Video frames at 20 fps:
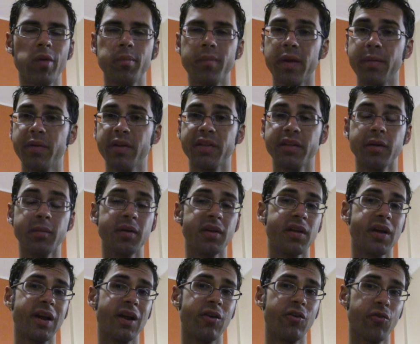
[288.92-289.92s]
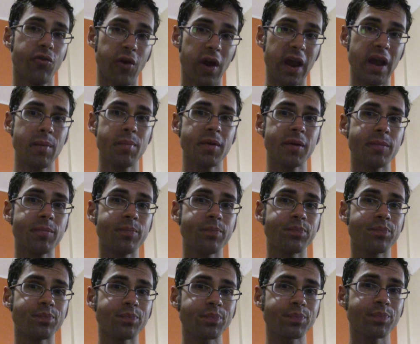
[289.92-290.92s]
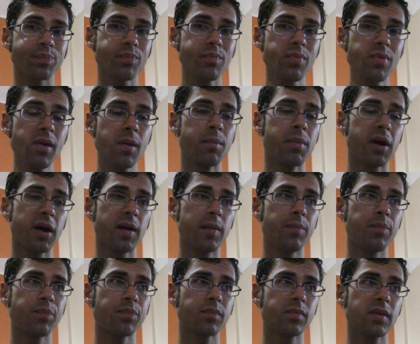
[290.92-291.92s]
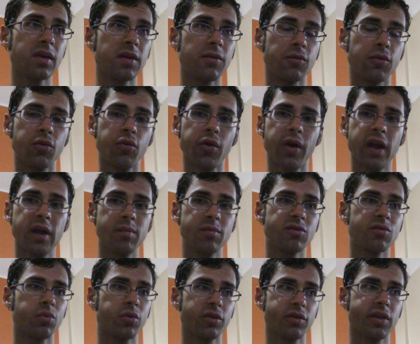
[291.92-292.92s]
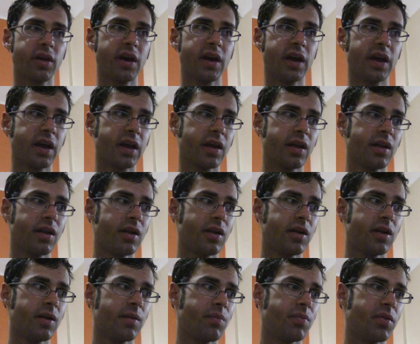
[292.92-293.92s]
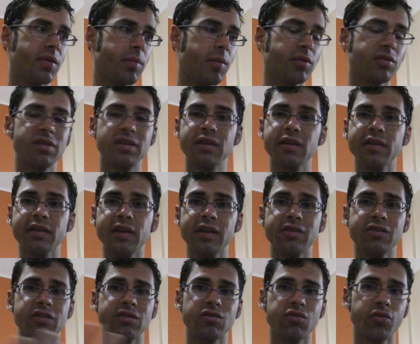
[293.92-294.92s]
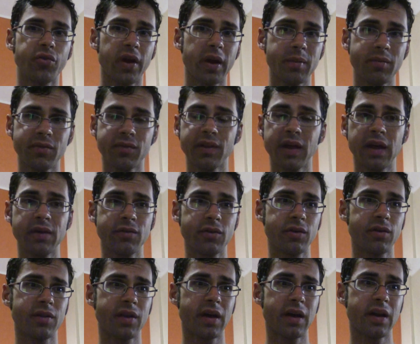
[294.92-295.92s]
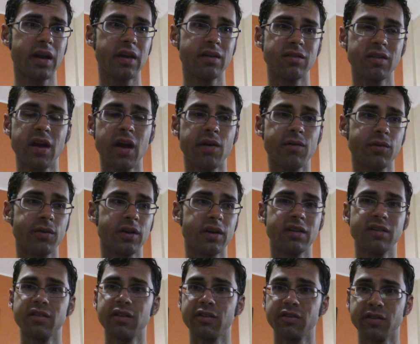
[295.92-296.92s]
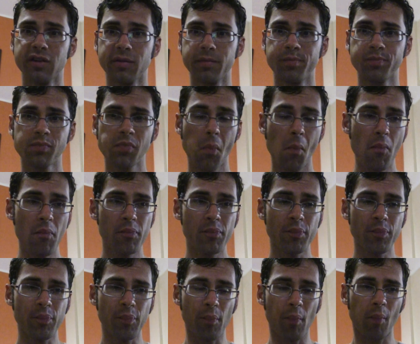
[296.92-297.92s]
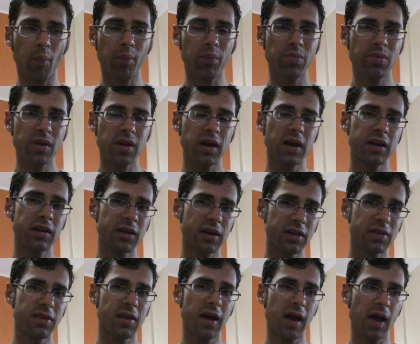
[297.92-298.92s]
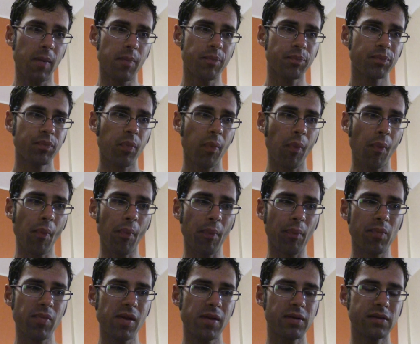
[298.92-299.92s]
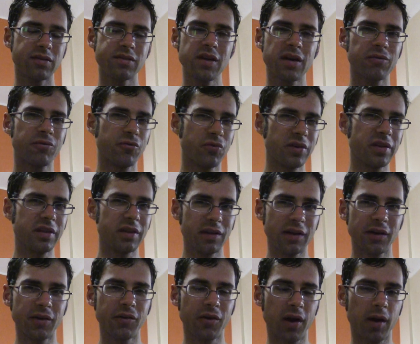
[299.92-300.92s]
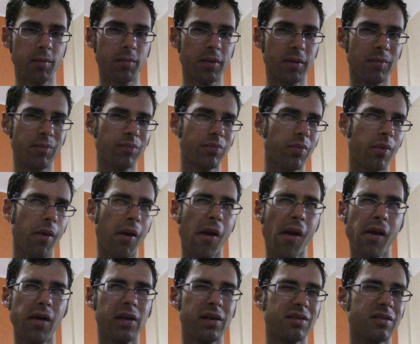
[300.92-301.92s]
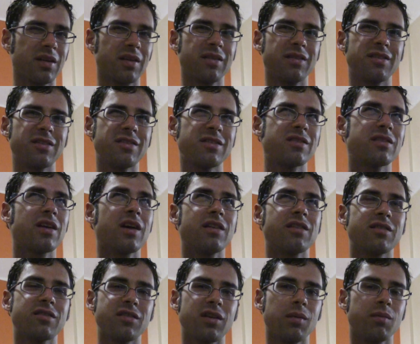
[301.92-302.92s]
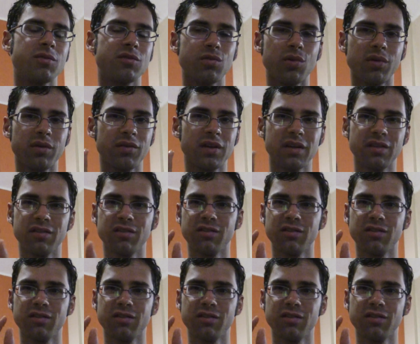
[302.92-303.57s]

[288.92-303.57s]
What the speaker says: maybe a little bit like grape. But if grapes were like the most delicious grape flavor that has ever existed. Kind of like that. It's not really like grape, but it's like it's got some sort of like